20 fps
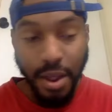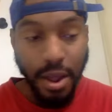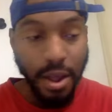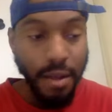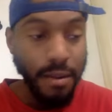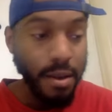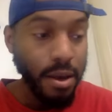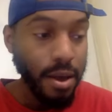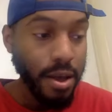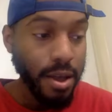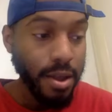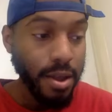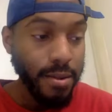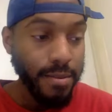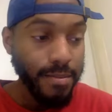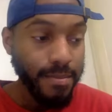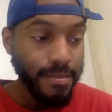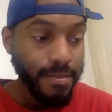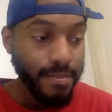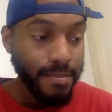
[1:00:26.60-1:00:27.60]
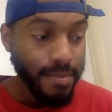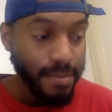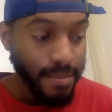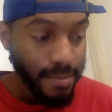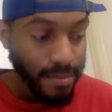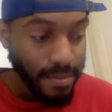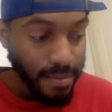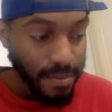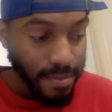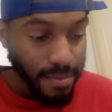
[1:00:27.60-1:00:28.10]
All right.
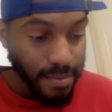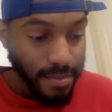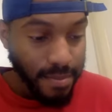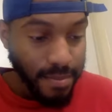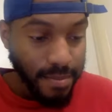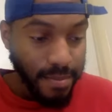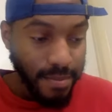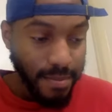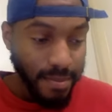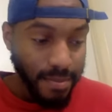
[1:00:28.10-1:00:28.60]
All right.